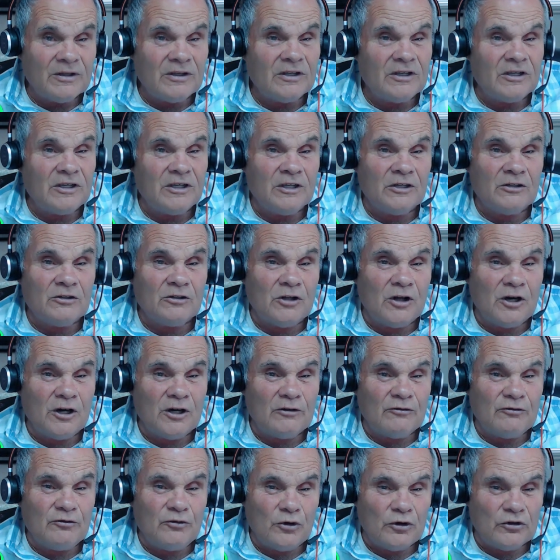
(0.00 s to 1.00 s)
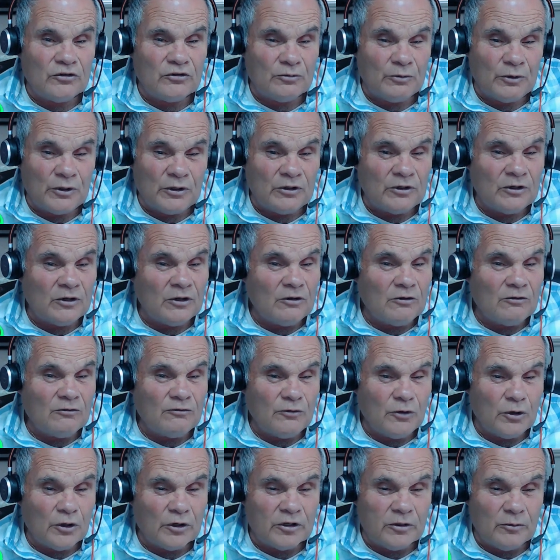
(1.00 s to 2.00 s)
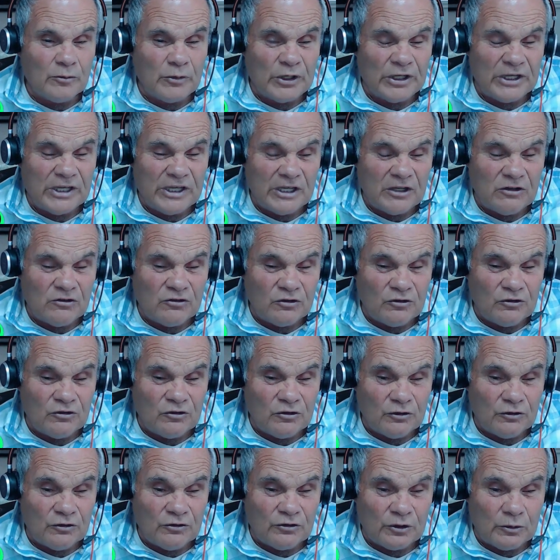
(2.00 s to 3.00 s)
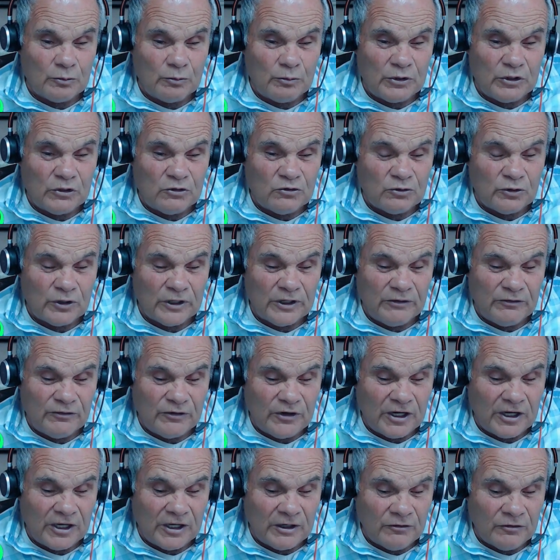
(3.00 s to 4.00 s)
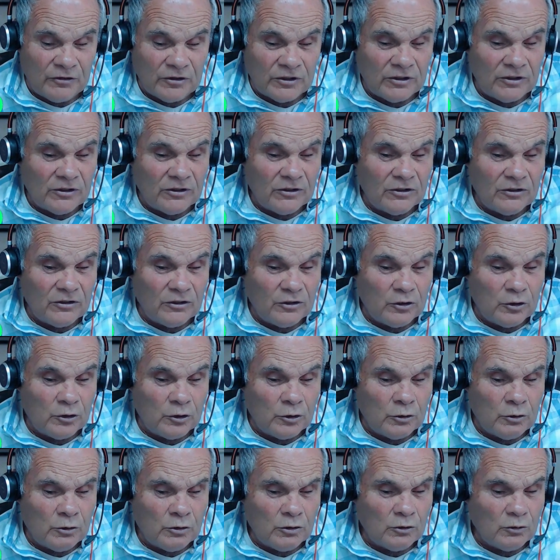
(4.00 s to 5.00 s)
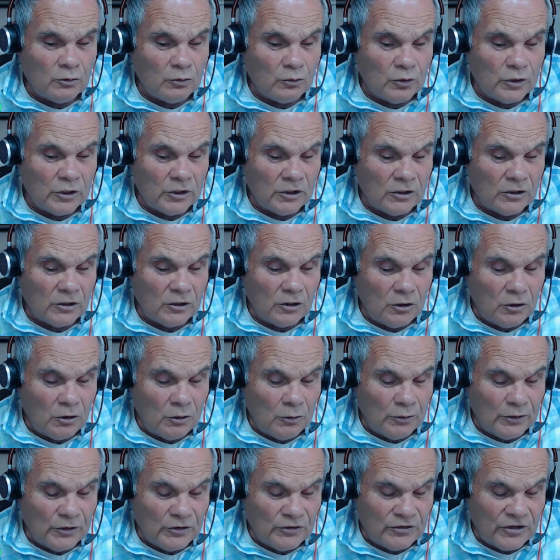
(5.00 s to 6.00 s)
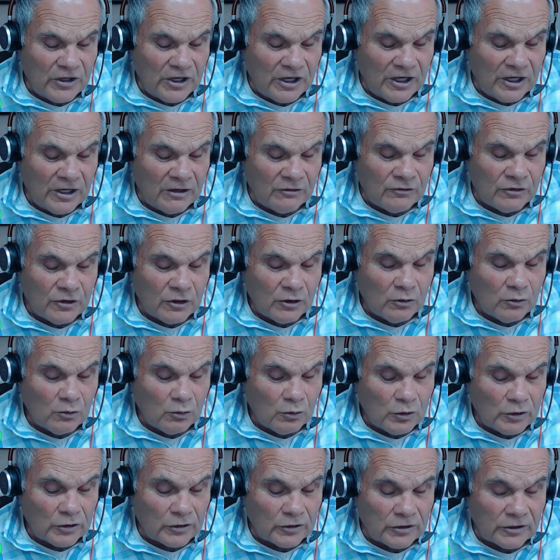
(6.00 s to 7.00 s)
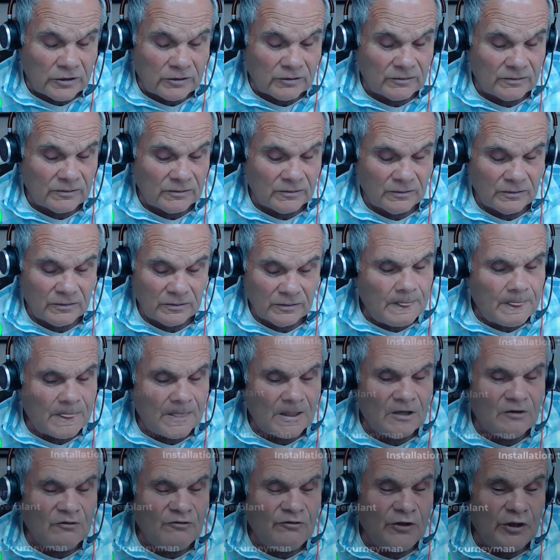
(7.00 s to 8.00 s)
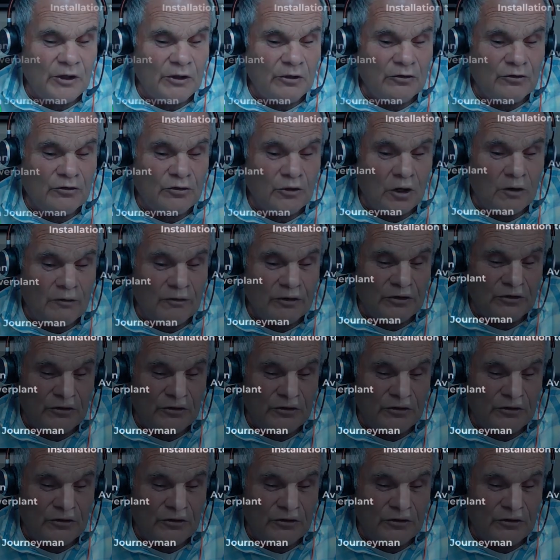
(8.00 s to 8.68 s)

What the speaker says: in law enforcement for communications using P25, you will always have work. Field service